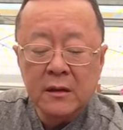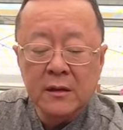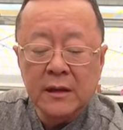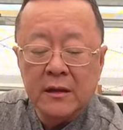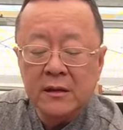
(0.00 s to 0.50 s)

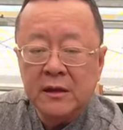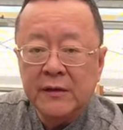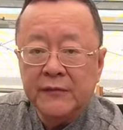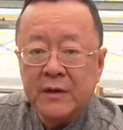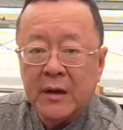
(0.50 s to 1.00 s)
another
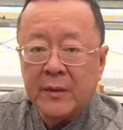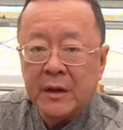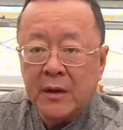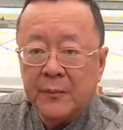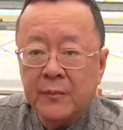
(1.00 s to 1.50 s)
leaf coming
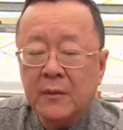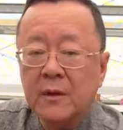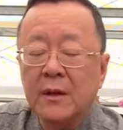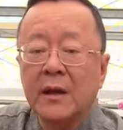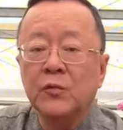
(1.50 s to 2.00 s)
up,
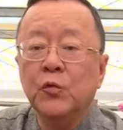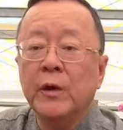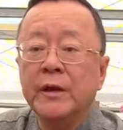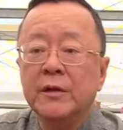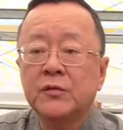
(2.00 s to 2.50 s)
they are
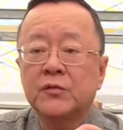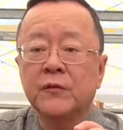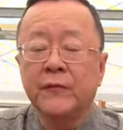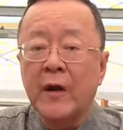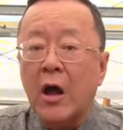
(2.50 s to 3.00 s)
ready to
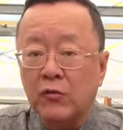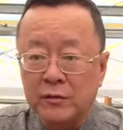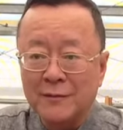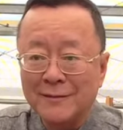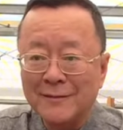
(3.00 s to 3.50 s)

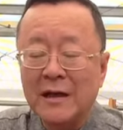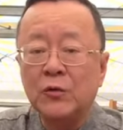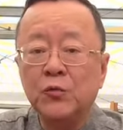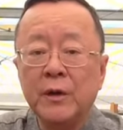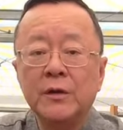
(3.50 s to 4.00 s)
flower. They are
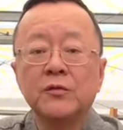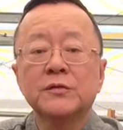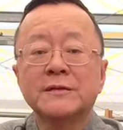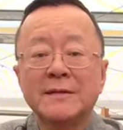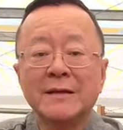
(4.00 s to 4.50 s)
ready to
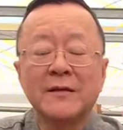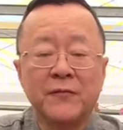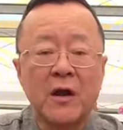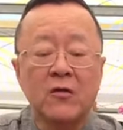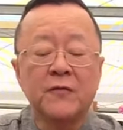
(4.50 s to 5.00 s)
set the
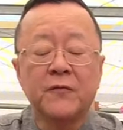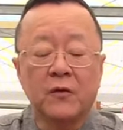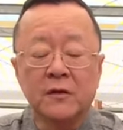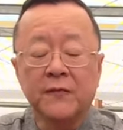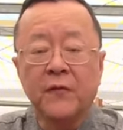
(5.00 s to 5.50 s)
flower
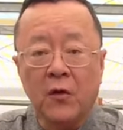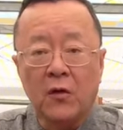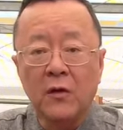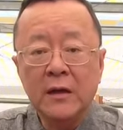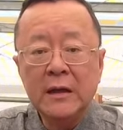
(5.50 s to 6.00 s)
for the
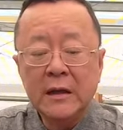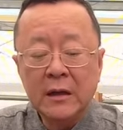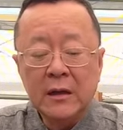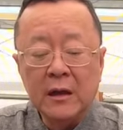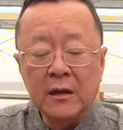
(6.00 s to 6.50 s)
fall.
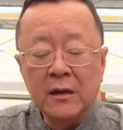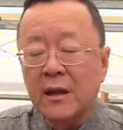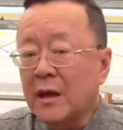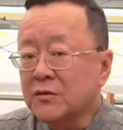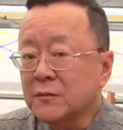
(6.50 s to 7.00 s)
A
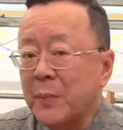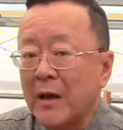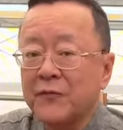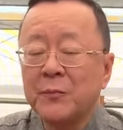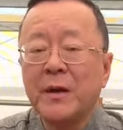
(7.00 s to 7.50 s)
lot of
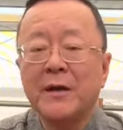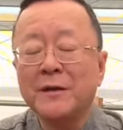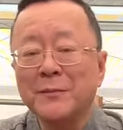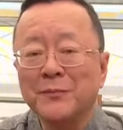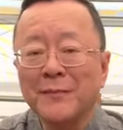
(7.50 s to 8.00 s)

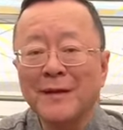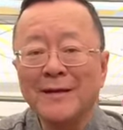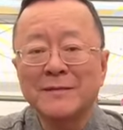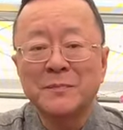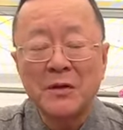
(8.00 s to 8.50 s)
Paphiopedilum,
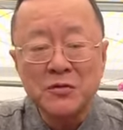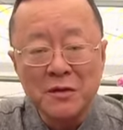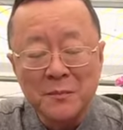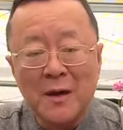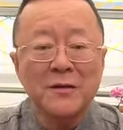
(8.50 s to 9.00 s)
especially
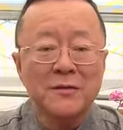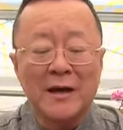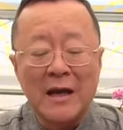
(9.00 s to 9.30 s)
the modern